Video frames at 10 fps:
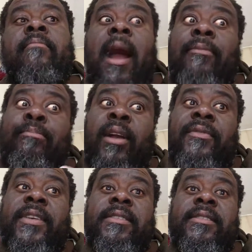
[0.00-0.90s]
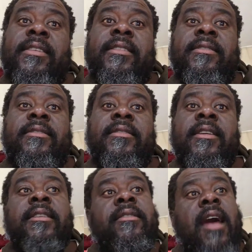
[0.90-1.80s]
my preference is
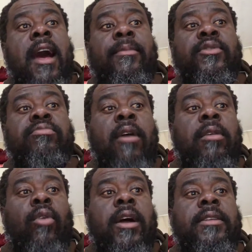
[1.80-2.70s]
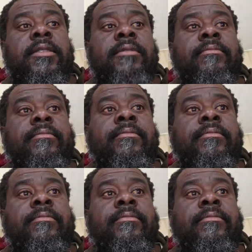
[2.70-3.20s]
the Apple smartwatch